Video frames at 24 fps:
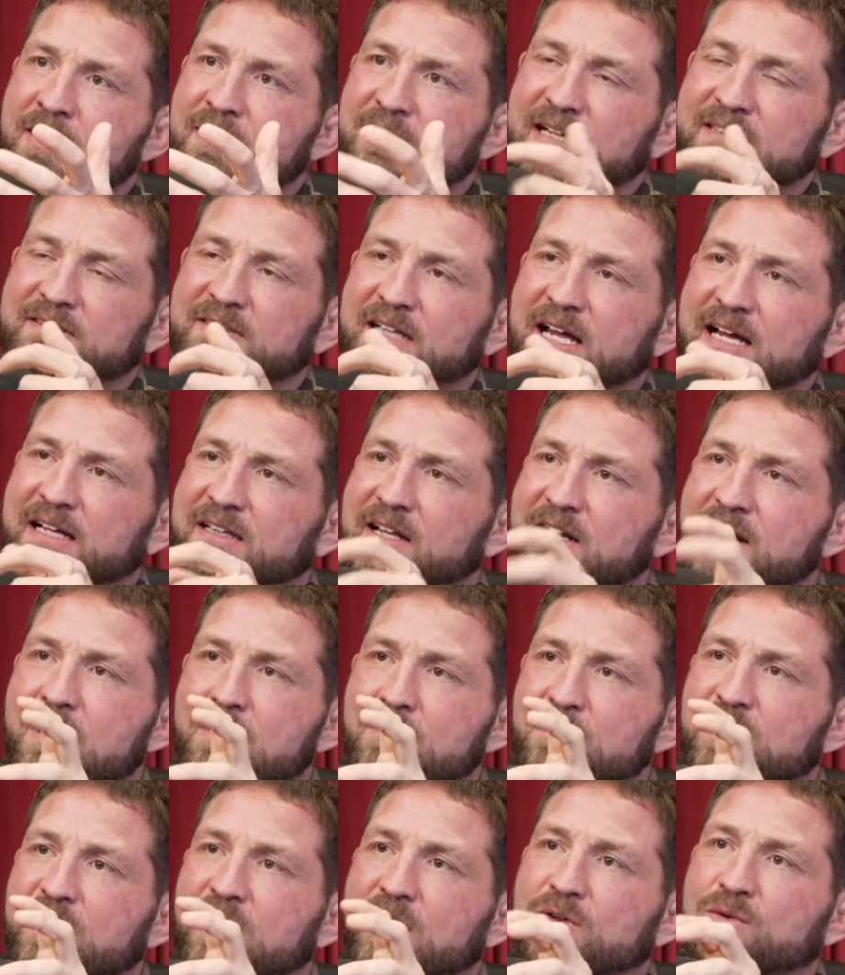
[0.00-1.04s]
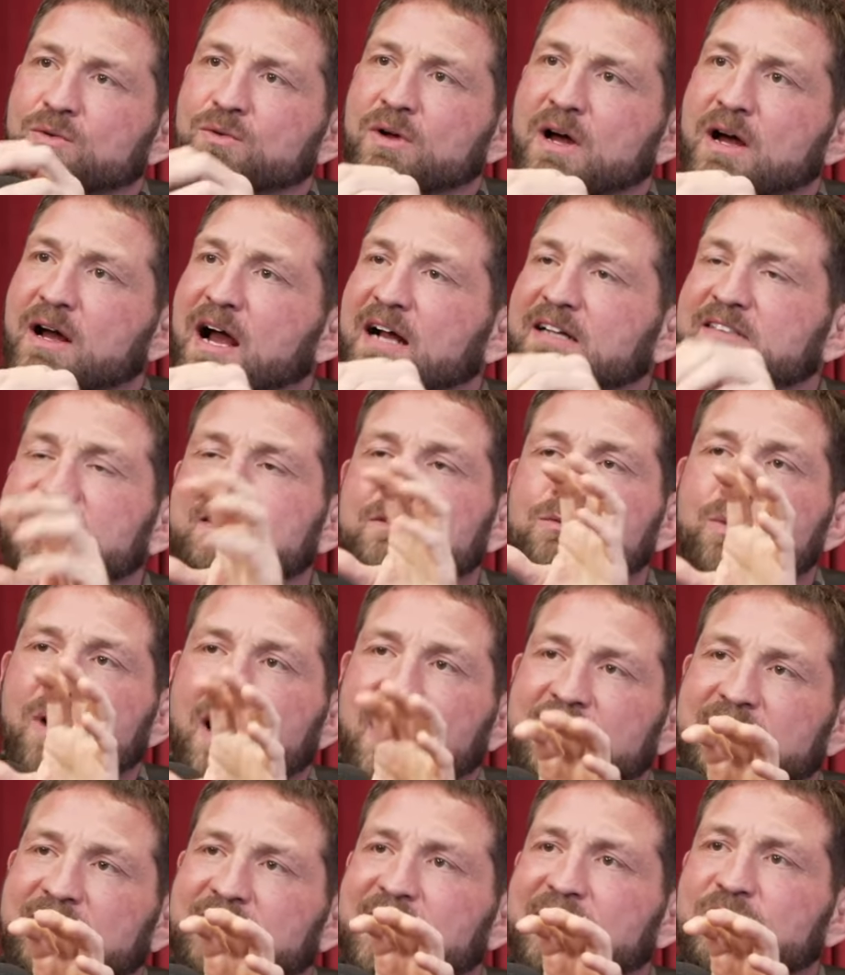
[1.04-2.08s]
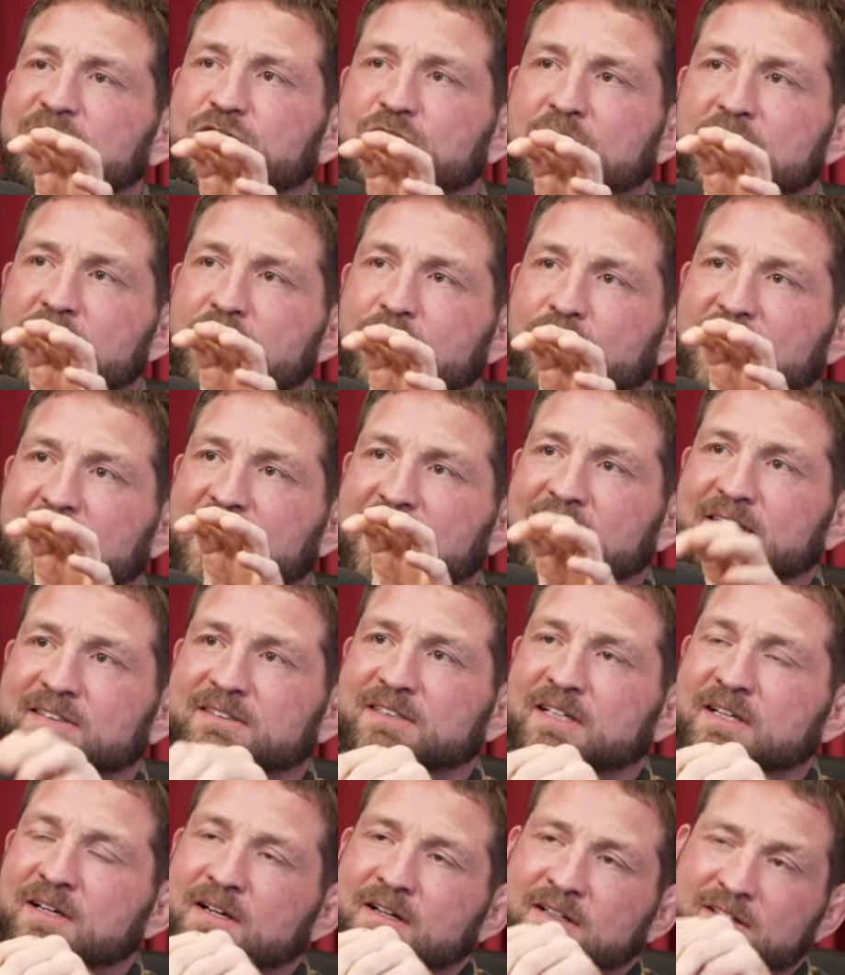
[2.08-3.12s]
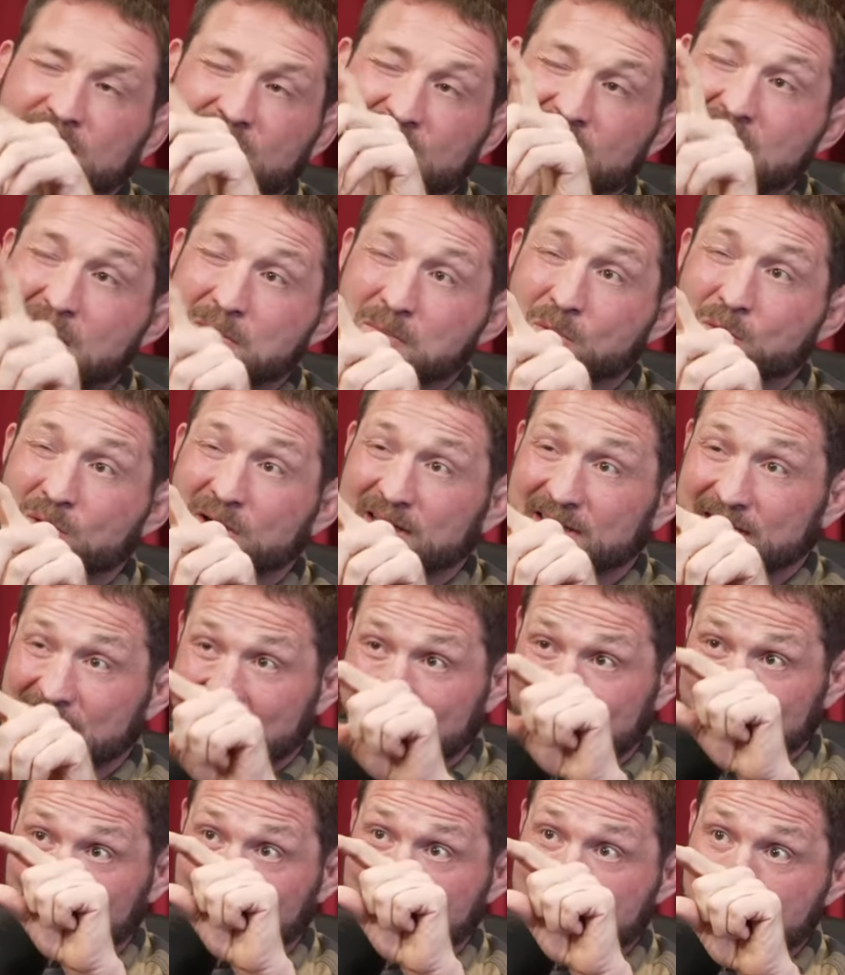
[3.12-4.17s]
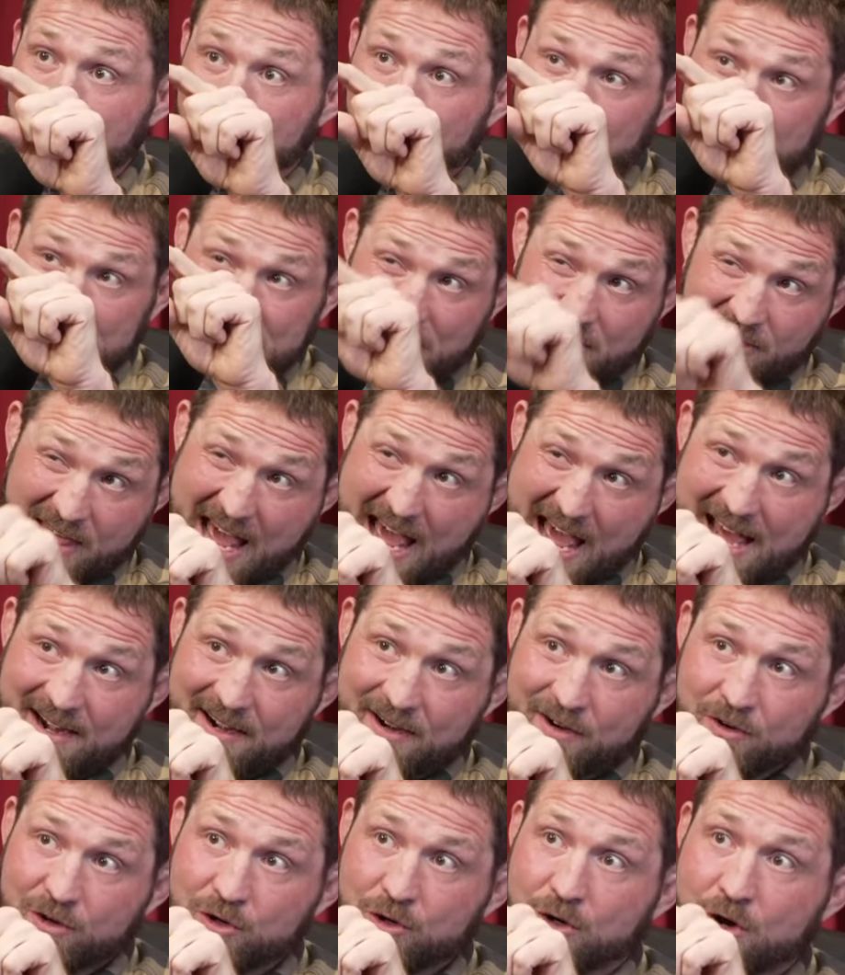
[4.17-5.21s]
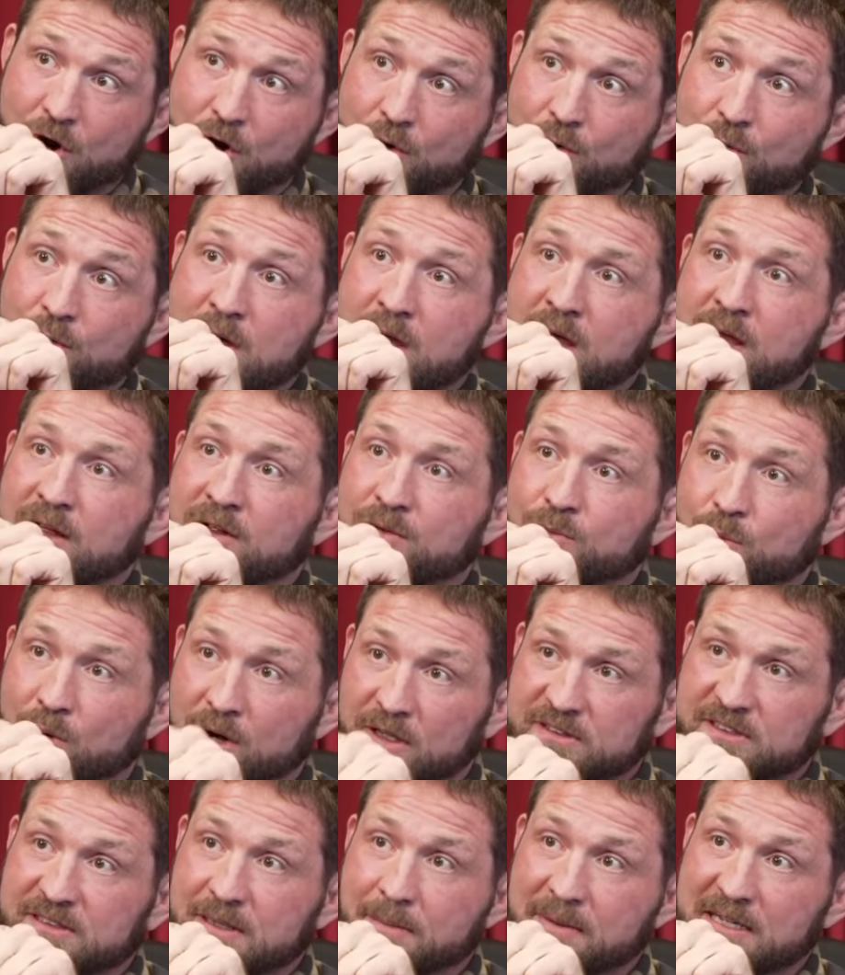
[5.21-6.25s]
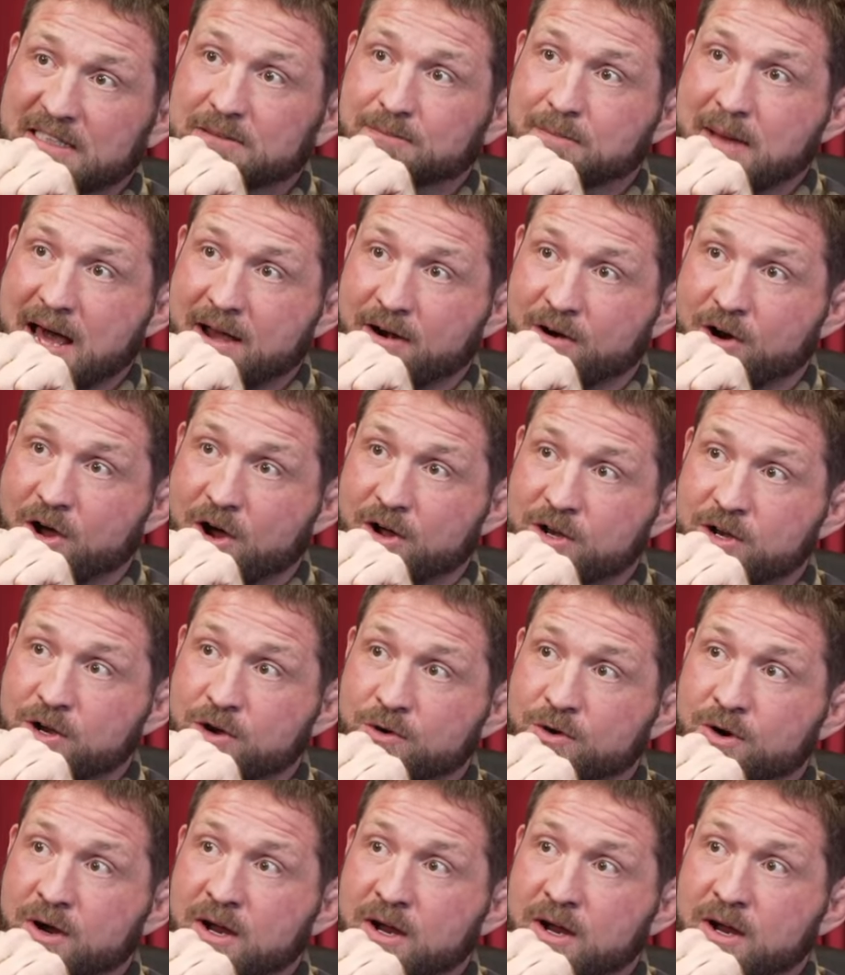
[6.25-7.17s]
That's, like, the number when I teach the little kids, the number one thing that we do is that. You go, once somebody's mounted on you